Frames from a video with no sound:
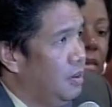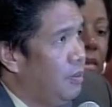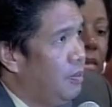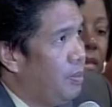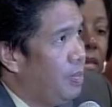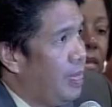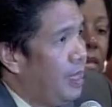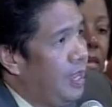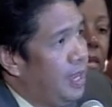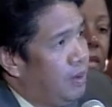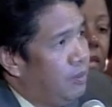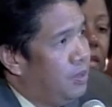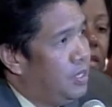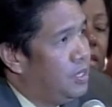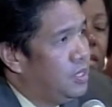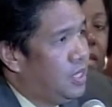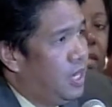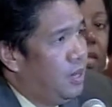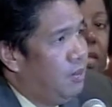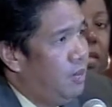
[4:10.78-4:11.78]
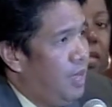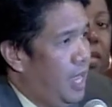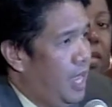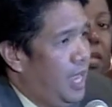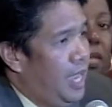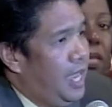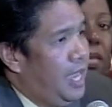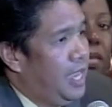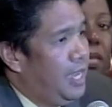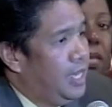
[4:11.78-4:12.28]
He at one time
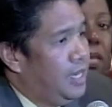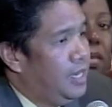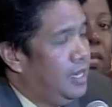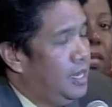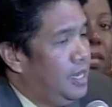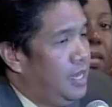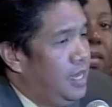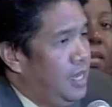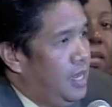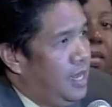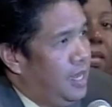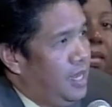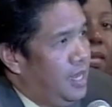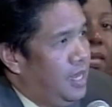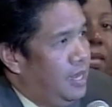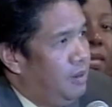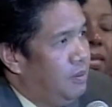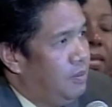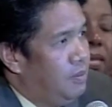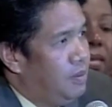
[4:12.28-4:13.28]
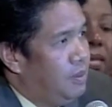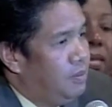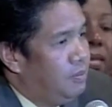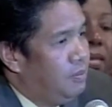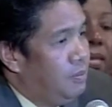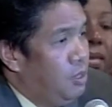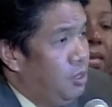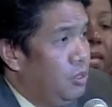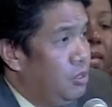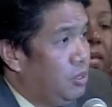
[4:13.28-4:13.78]
had a
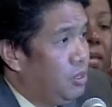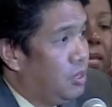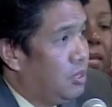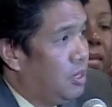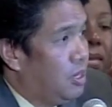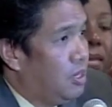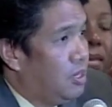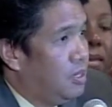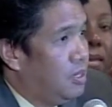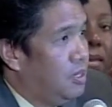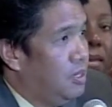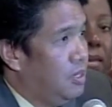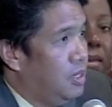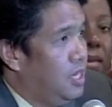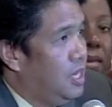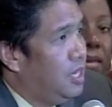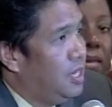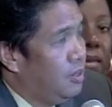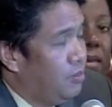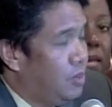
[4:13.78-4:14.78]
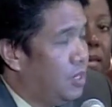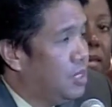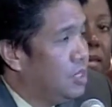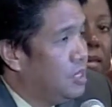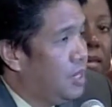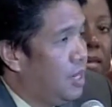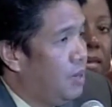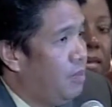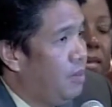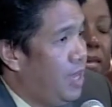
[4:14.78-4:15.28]
union card. He at one
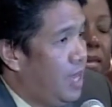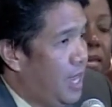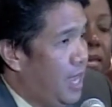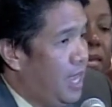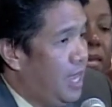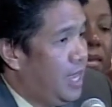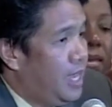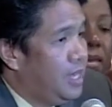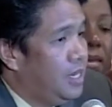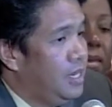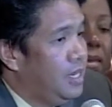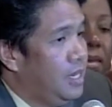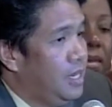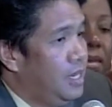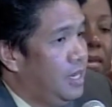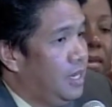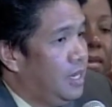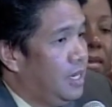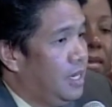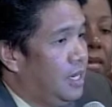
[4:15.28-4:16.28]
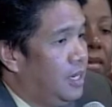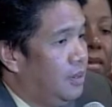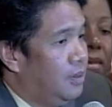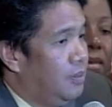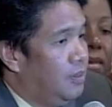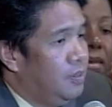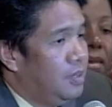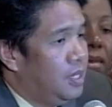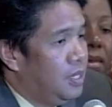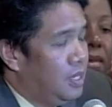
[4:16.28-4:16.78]
time had
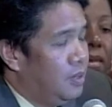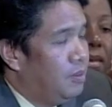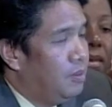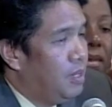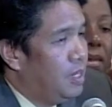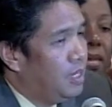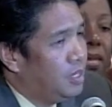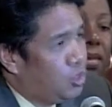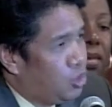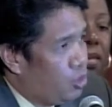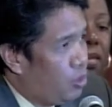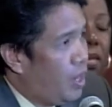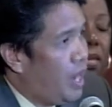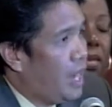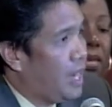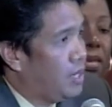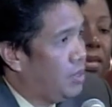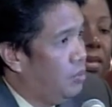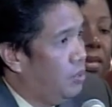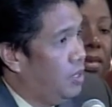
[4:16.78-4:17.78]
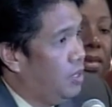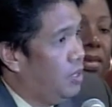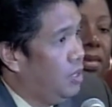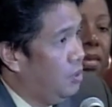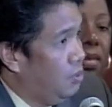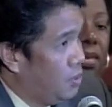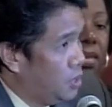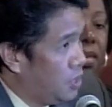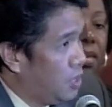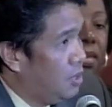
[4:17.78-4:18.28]
a track where he
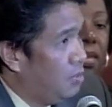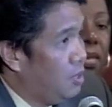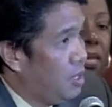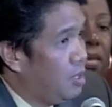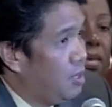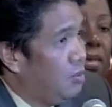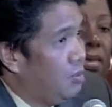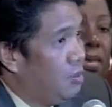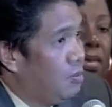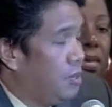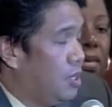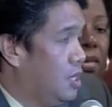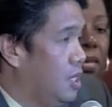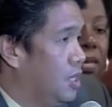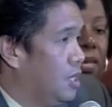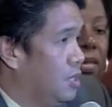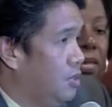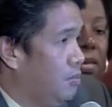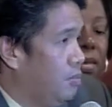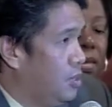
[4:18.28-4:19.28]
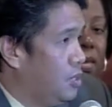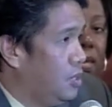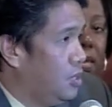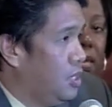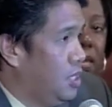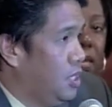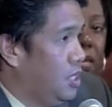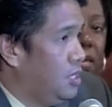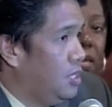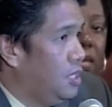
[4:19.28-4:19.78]
was going to become a productive
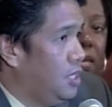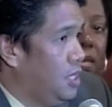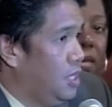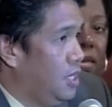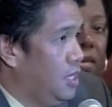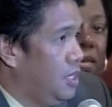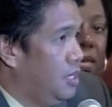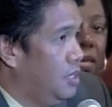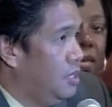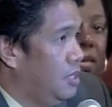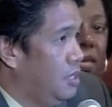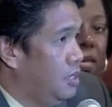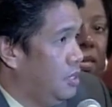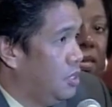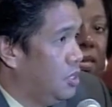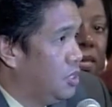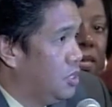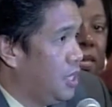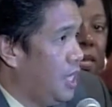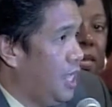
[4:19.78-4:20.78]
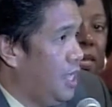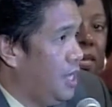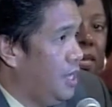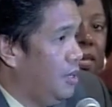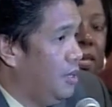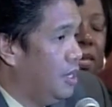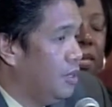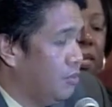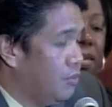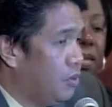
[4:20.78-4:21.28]
person in society.
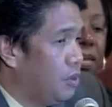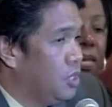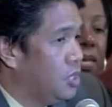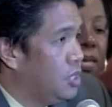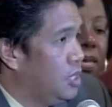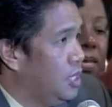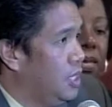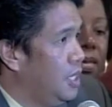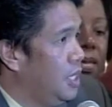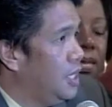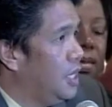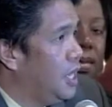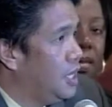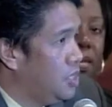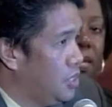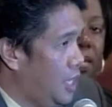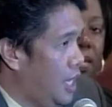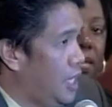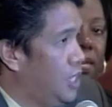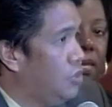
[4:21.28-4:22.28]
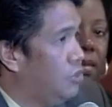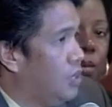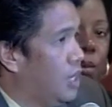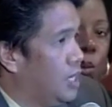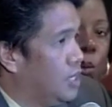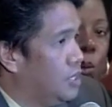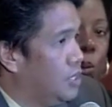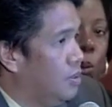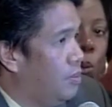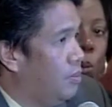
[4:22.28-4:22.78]
Unfortunately, he got
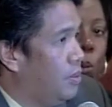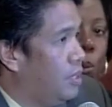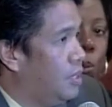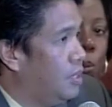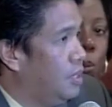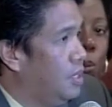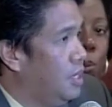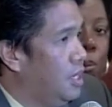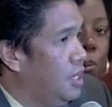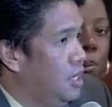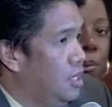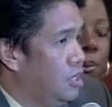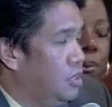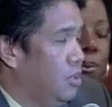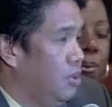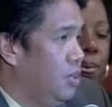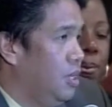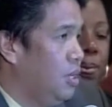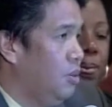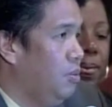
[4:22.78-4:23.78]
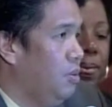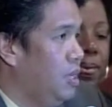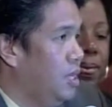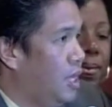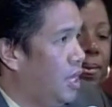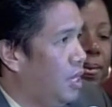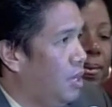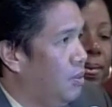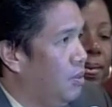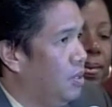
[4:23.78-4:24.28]
sidetracked somewhere. So here we
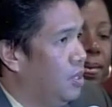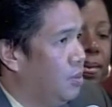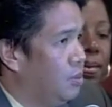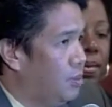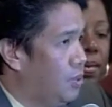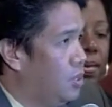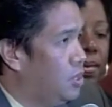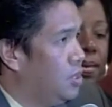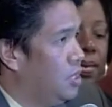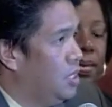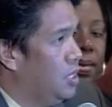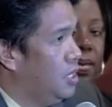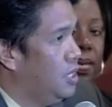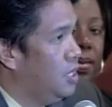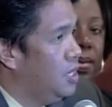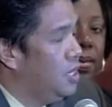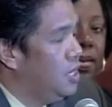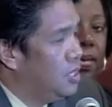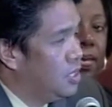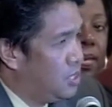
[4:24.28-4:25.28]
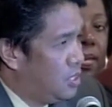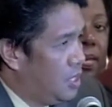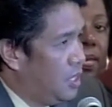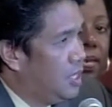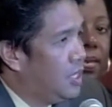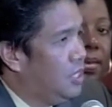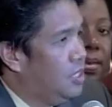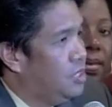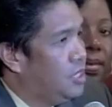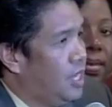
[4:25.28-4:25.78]
are with a person
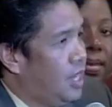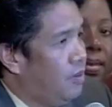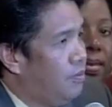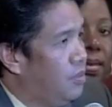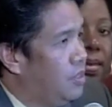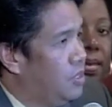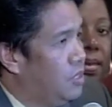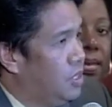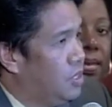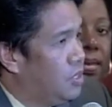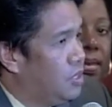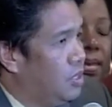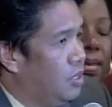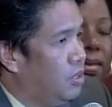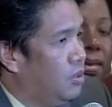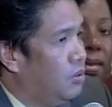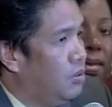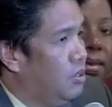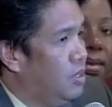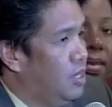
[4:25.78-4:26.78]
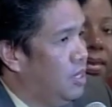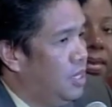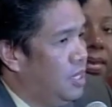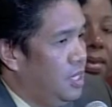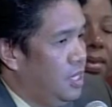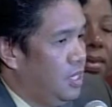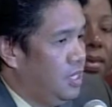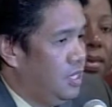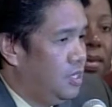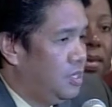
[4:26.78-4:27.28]
stuck in San Francisco.
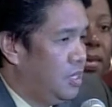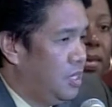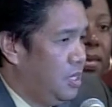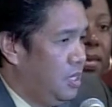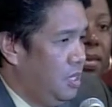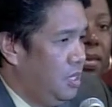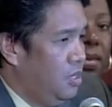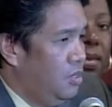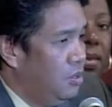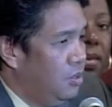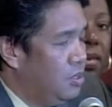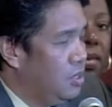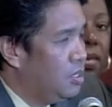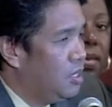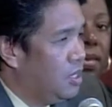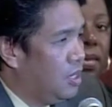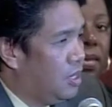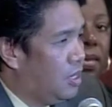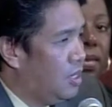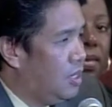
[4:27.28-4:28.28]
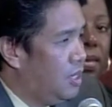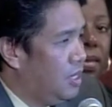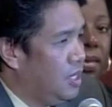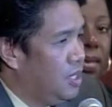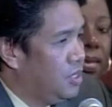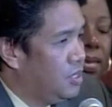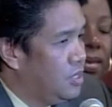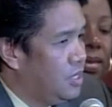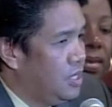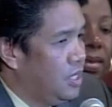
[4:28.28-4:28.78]
His union card
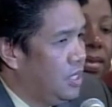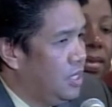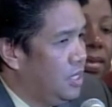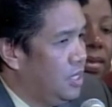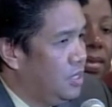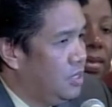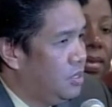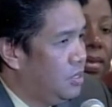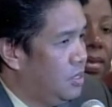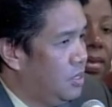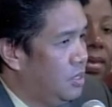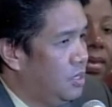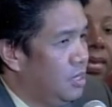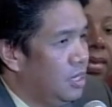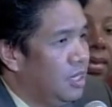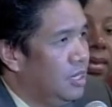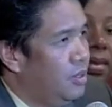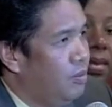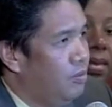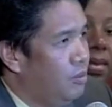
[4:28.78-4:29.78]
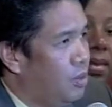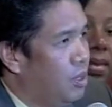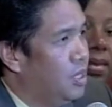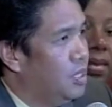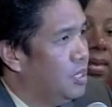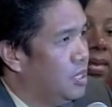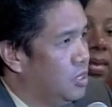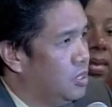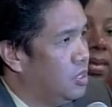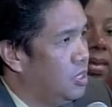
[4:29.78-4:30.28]
is null and
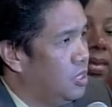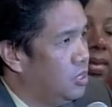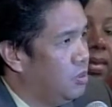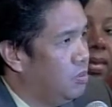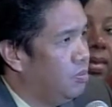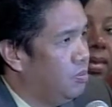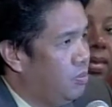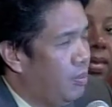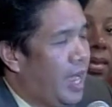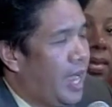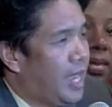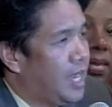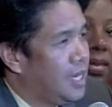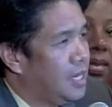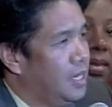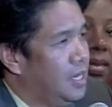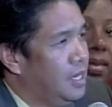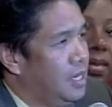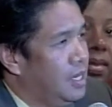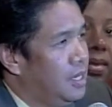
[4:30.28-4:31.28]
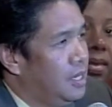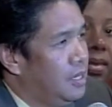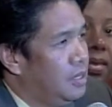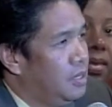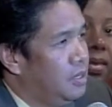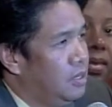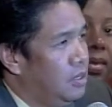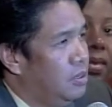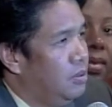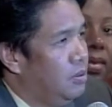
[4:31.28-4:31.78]
void because he's back
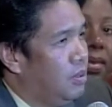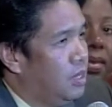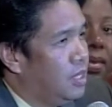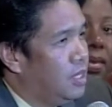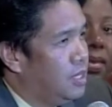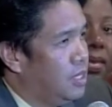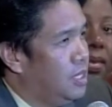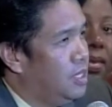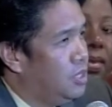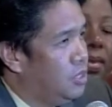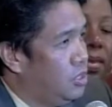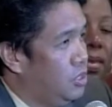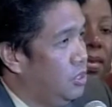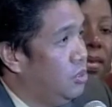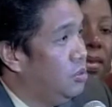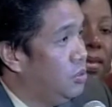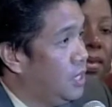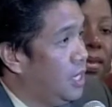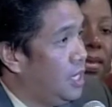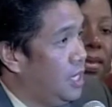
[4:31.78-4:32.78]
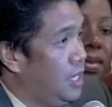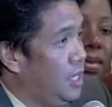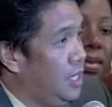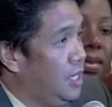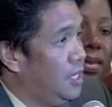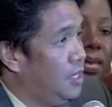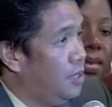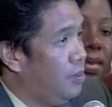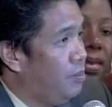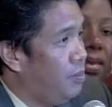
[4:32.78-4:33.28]
due on his dues that he
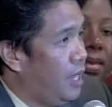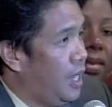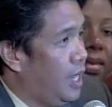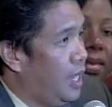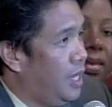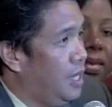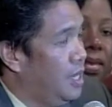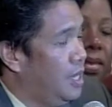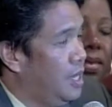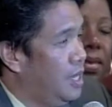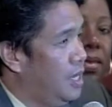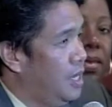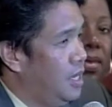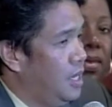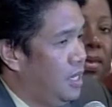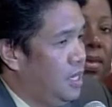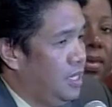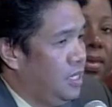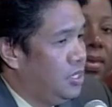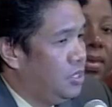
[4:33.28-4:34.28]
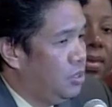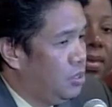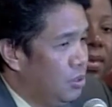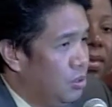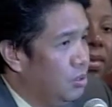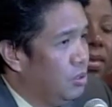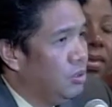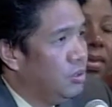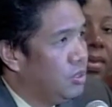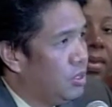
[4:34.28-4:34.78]
needed to pay. His
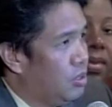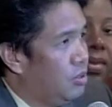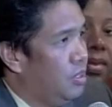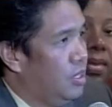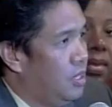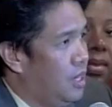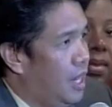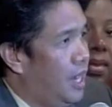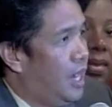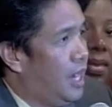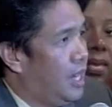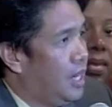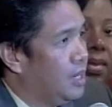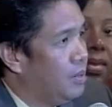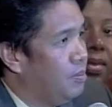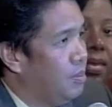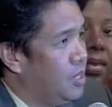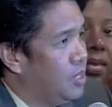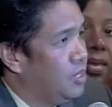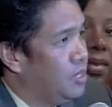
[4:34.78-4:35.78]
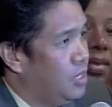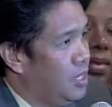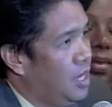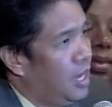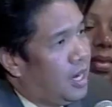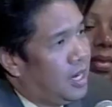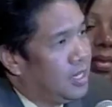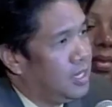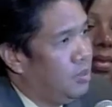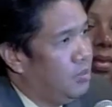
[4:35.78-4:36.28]
tools are in Hawk because he
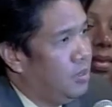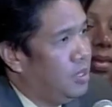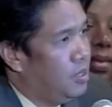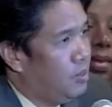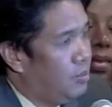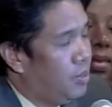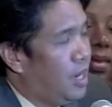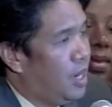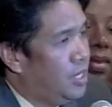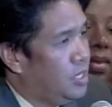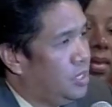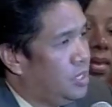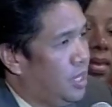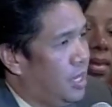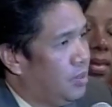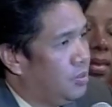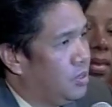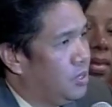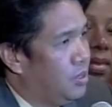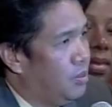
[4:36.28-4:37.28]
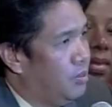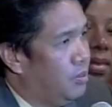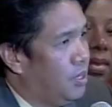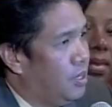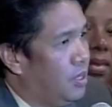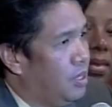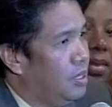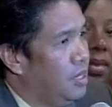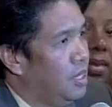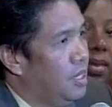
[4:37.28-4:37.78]
hawked them in the pawn shop
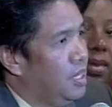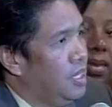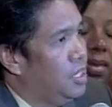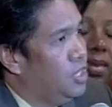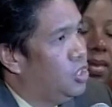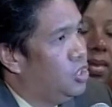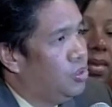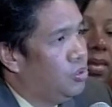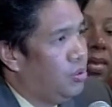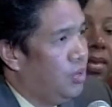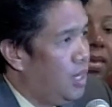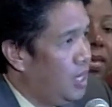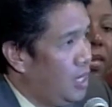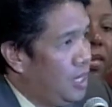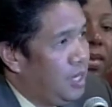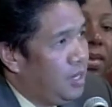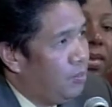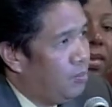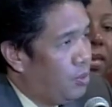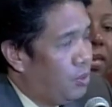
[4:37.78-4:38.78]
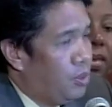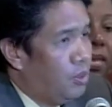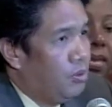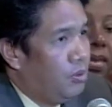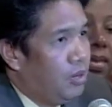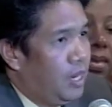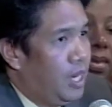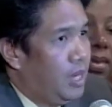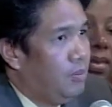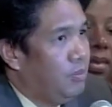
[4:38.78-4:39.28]
somewhere. His training
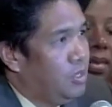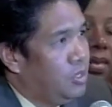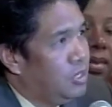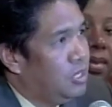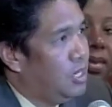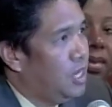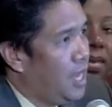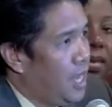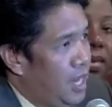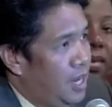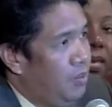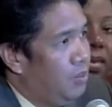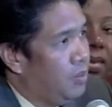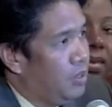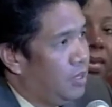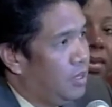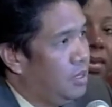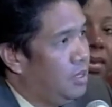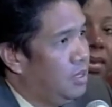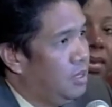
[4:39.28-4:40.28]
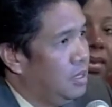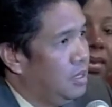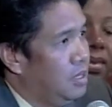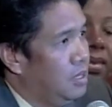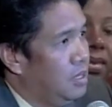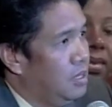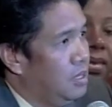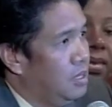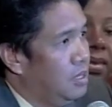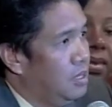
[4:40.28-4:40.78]
program is in Hayward.
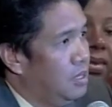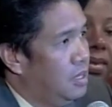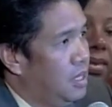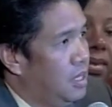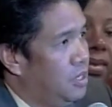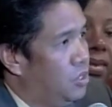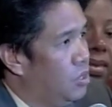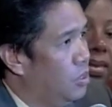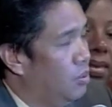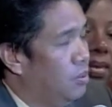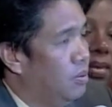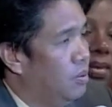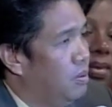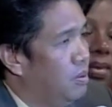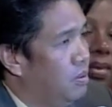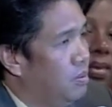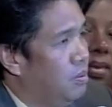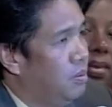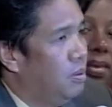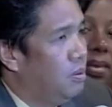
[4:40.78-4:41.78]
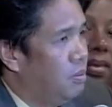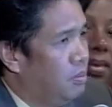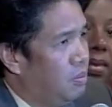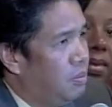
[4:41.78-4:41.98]
And so what